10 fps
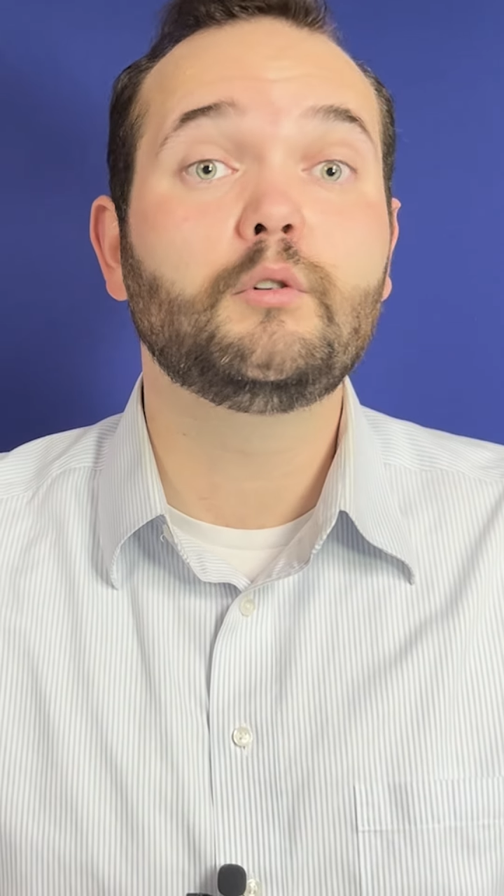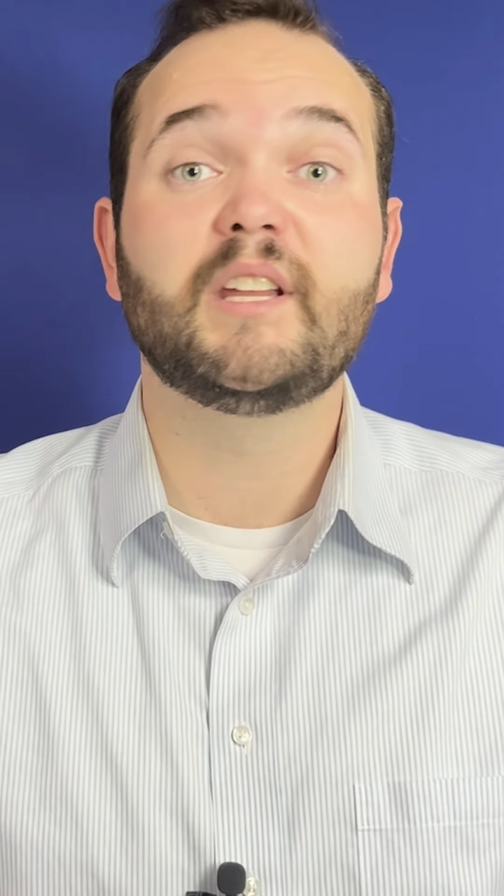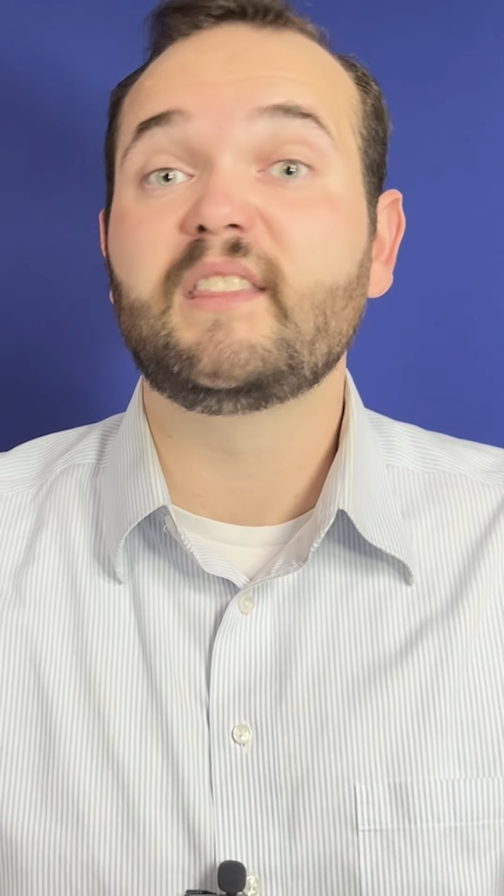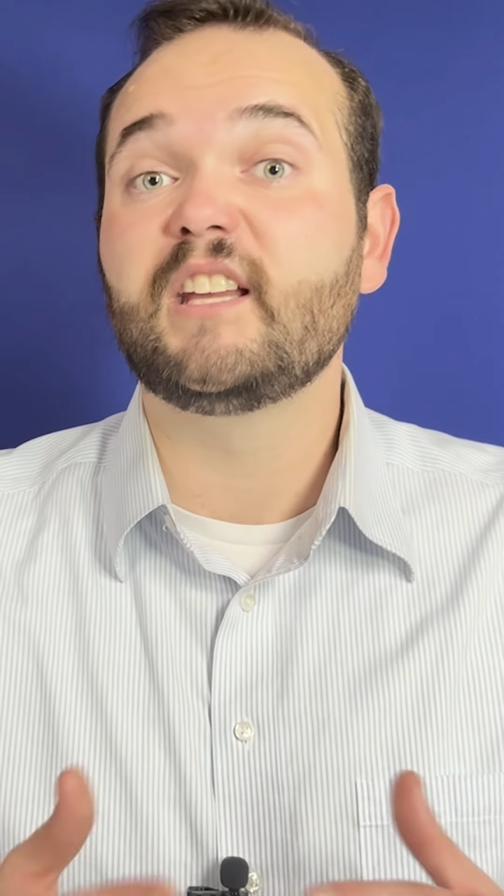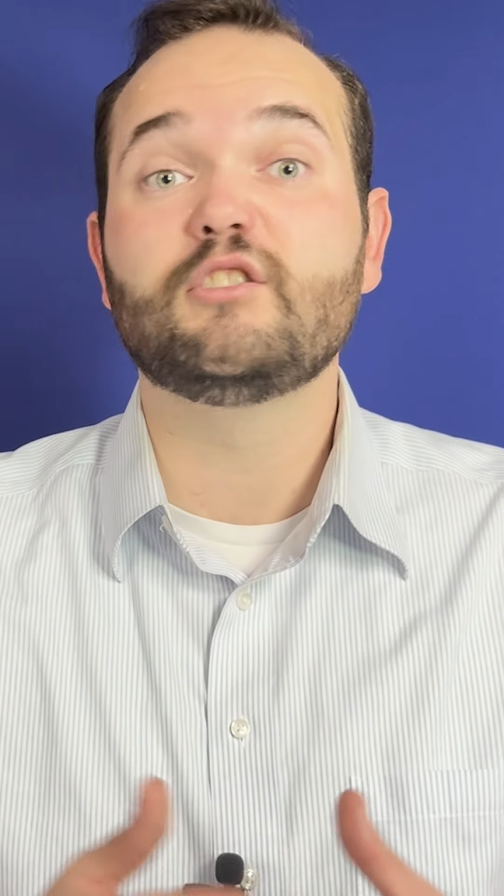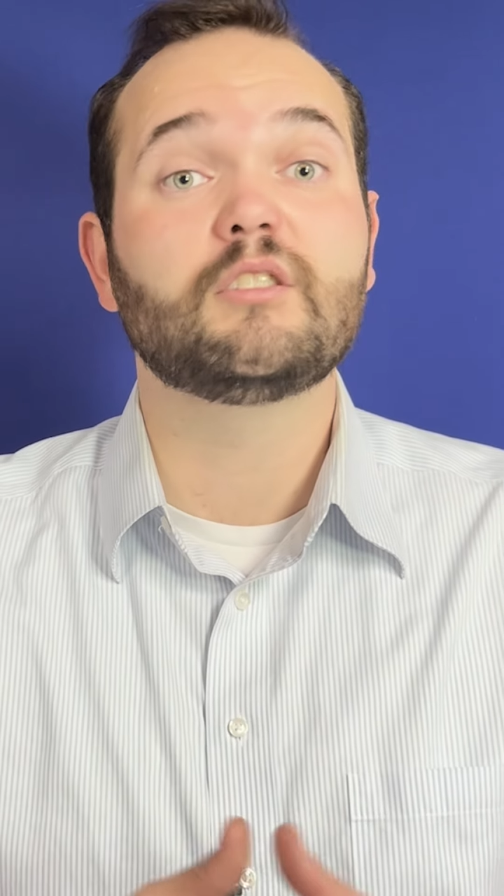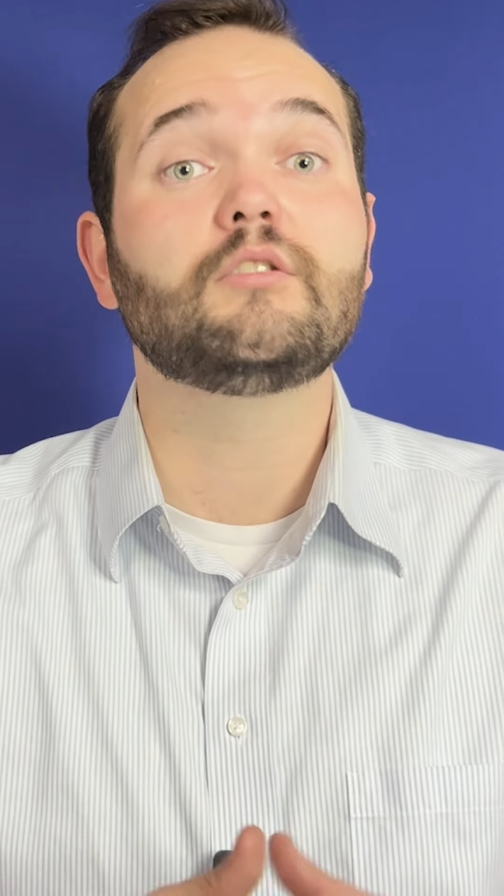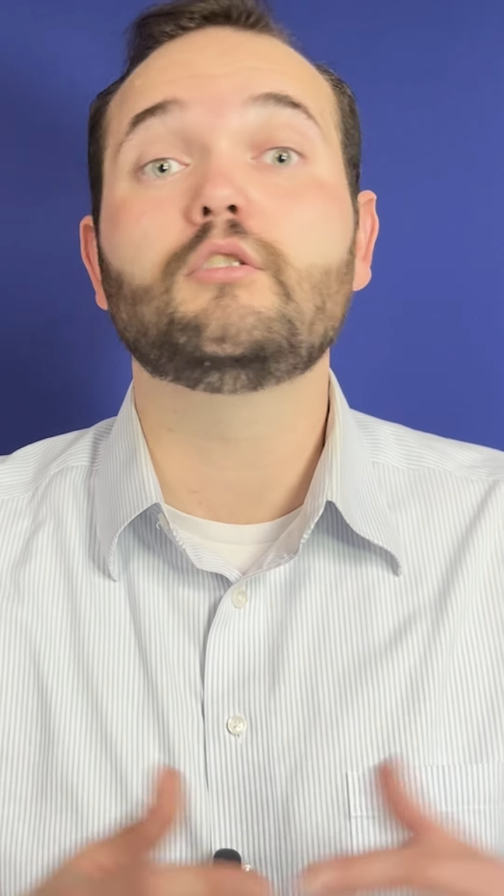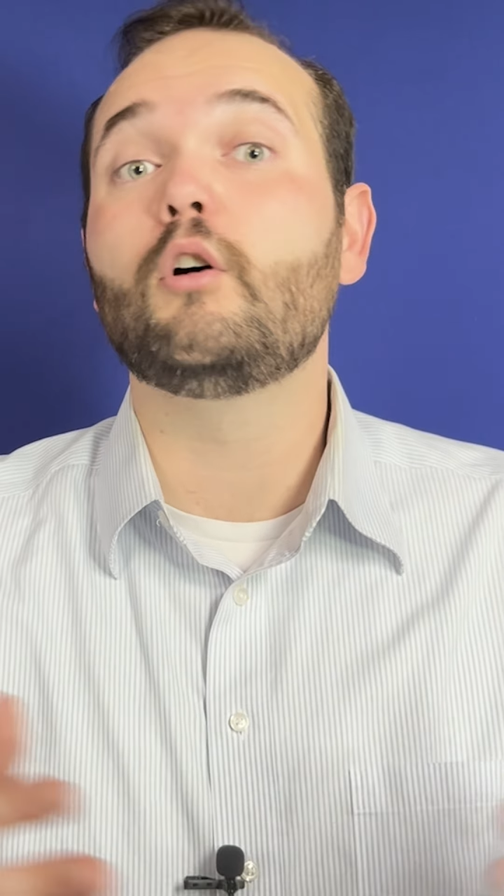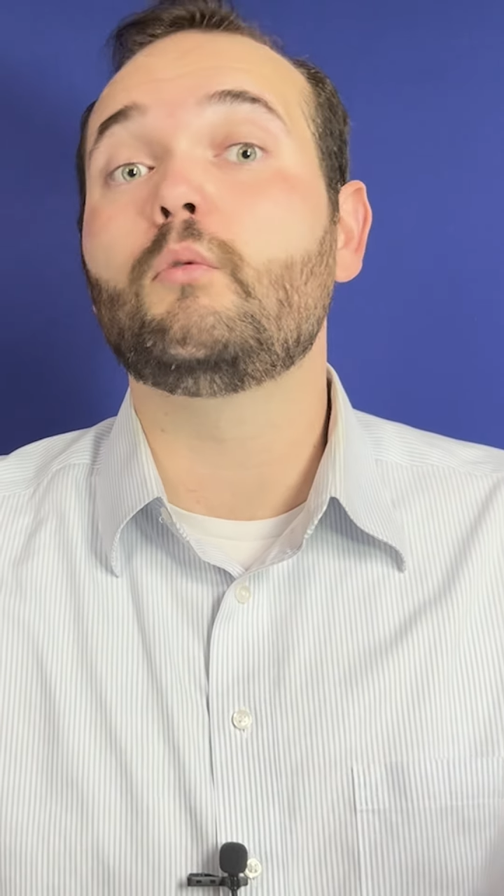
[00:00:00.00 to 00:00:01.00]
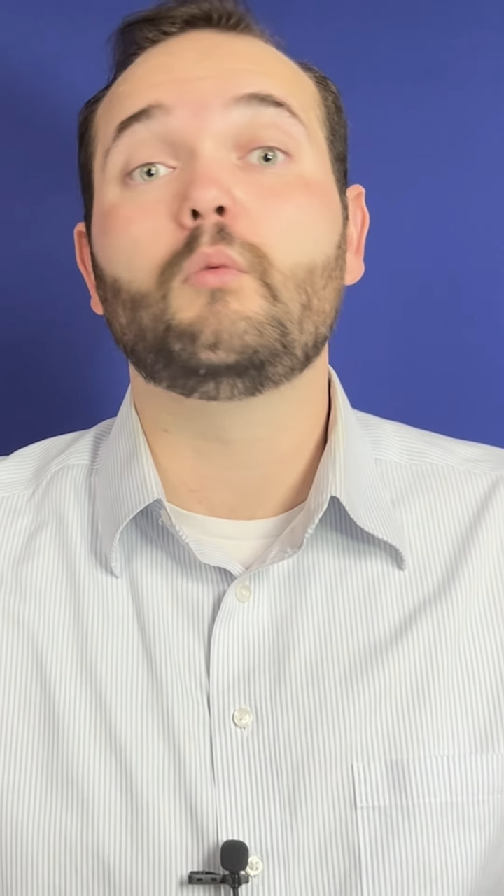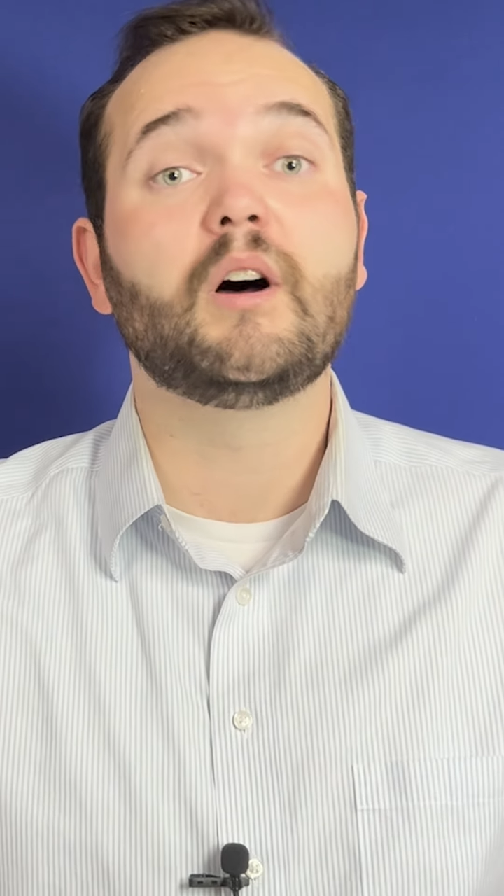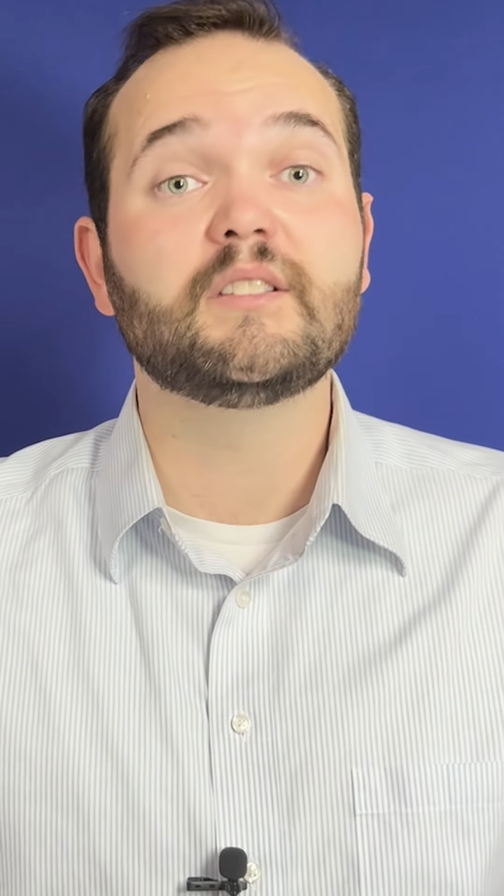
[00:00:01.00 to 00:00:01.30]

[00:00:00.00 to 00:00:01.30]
and they just don't want